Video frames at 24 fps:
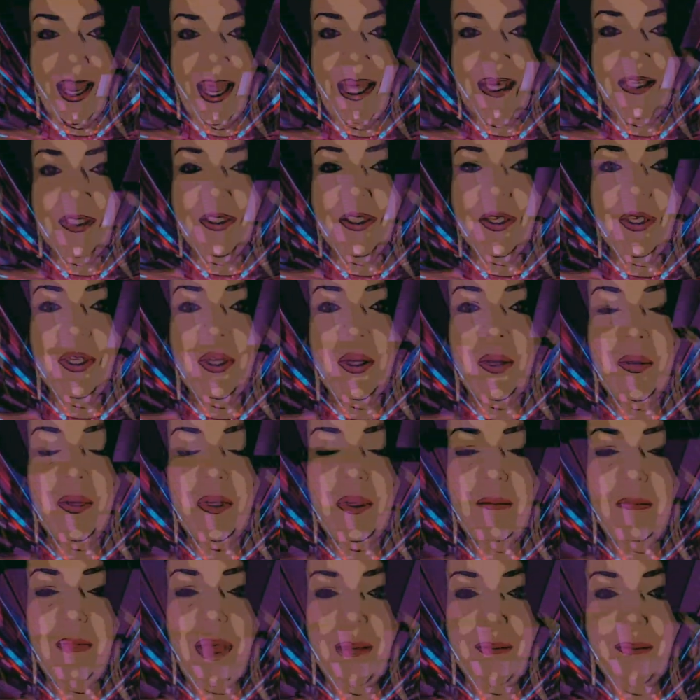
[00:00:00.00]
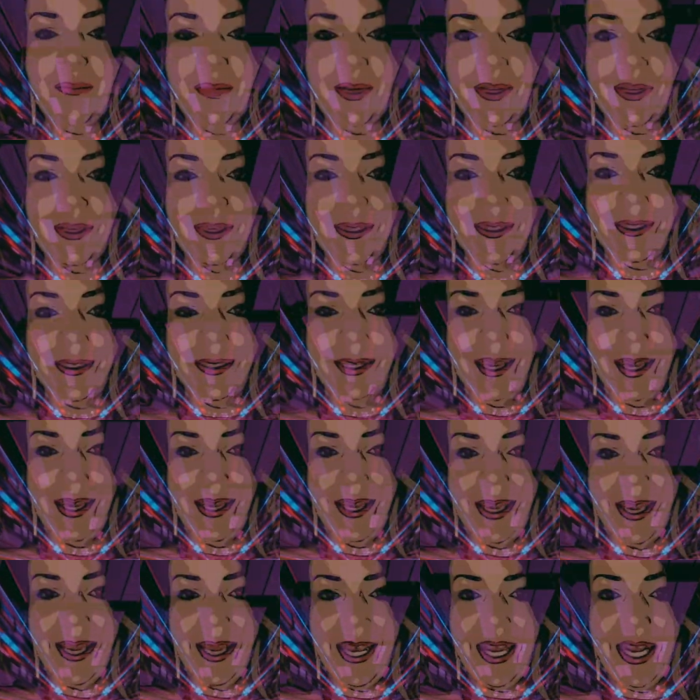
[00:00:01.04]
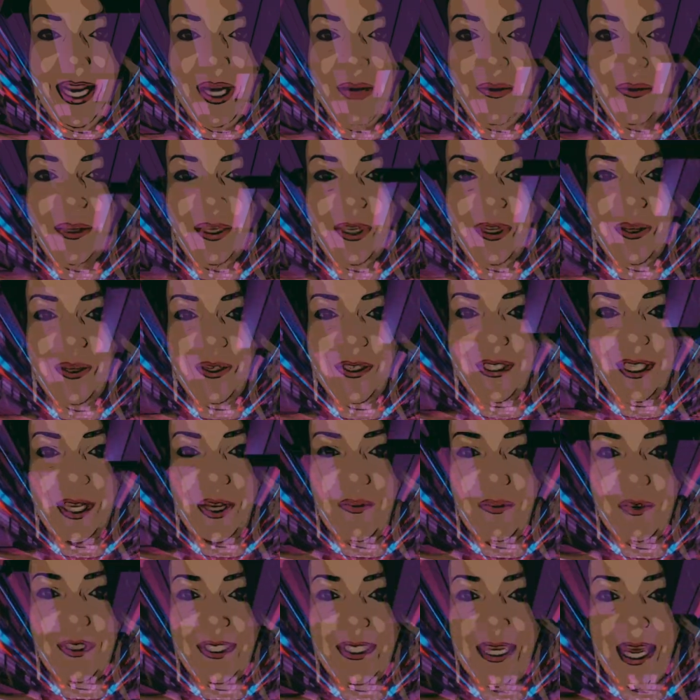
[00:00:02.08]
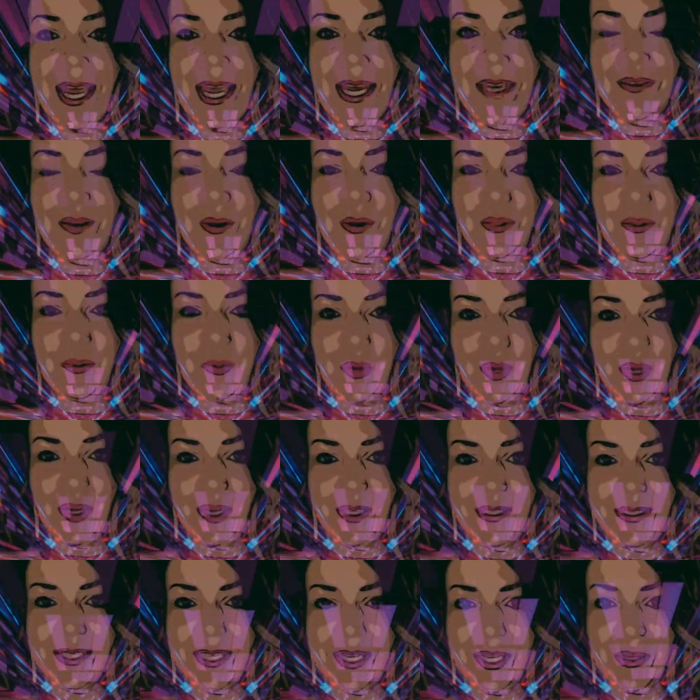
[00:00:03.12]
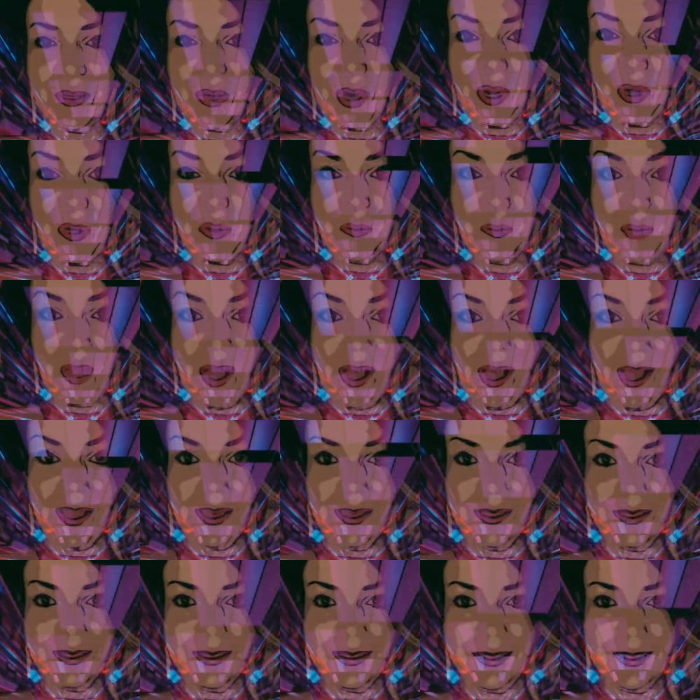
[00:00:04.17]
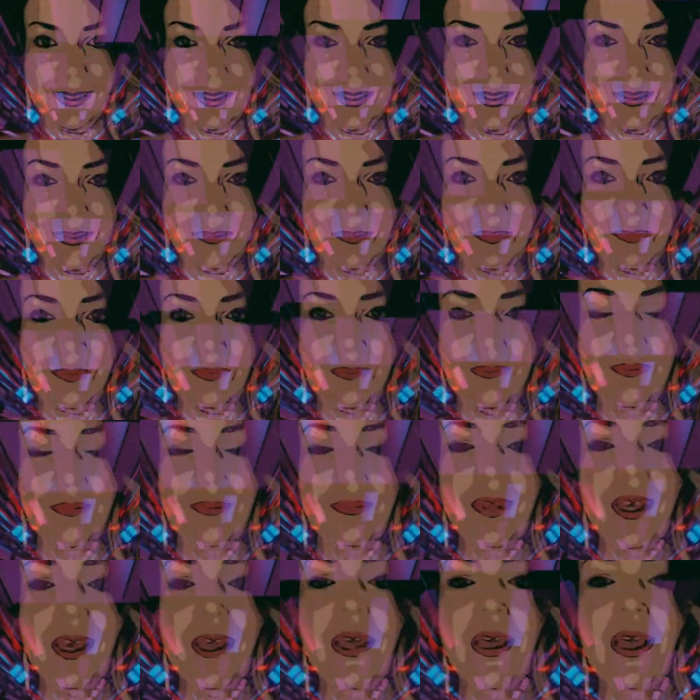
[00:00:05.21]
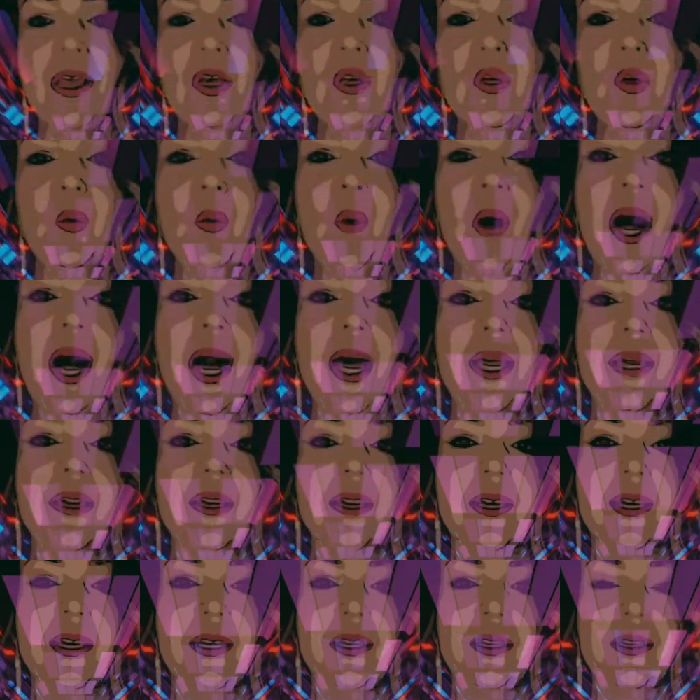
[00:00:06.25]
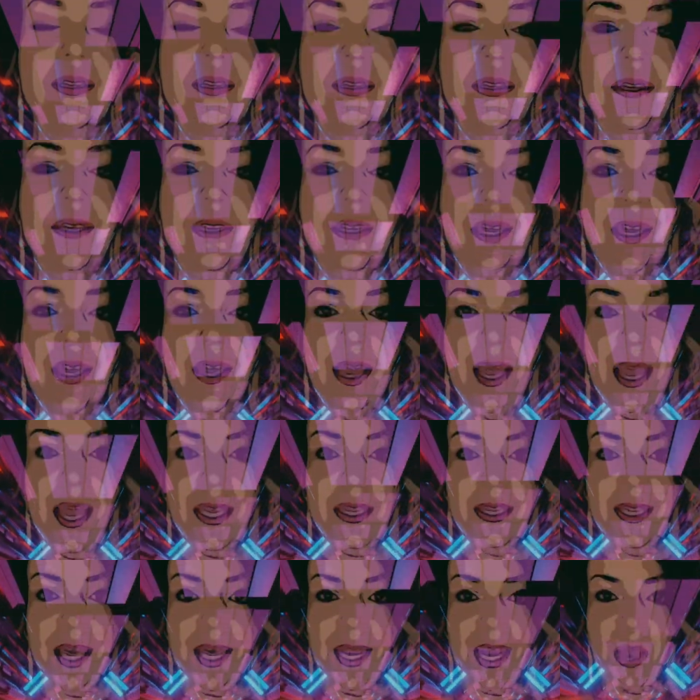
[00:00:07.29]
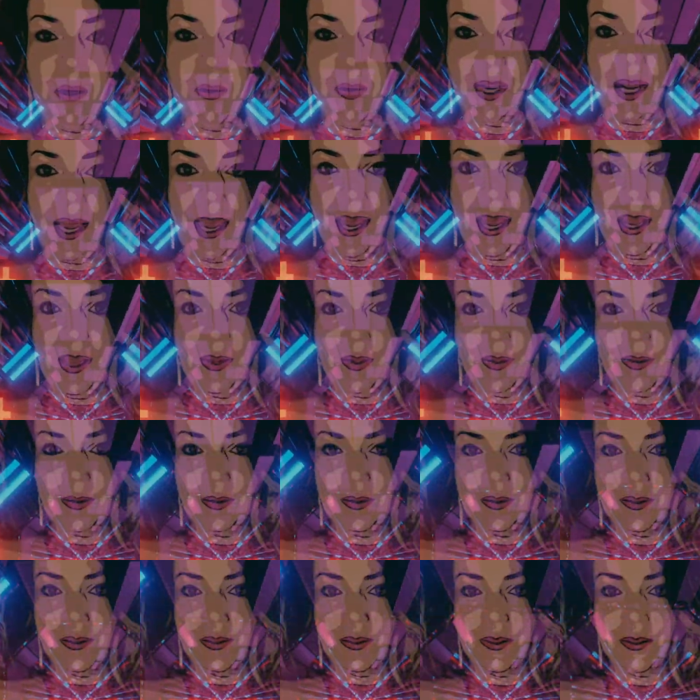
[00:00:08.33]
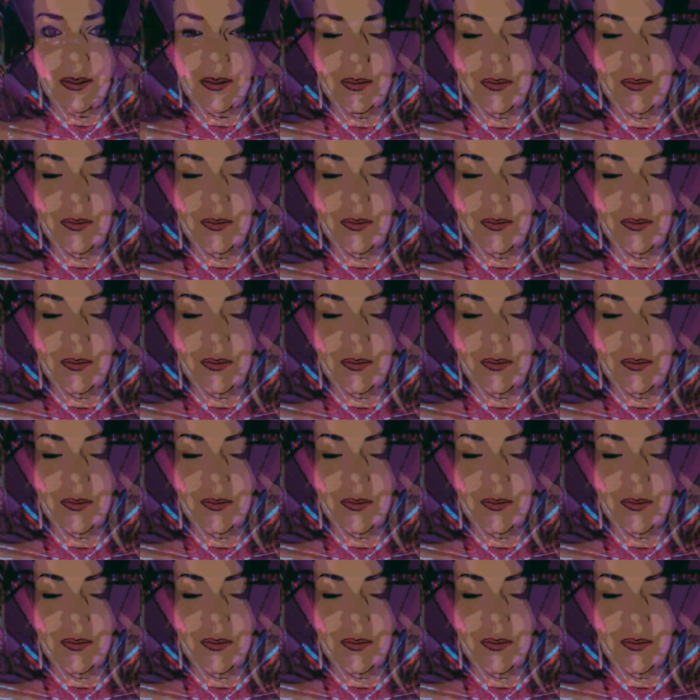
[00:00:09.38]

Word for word: And do you remember hearing yourself saying those words in your own mind, quietly and then out loud?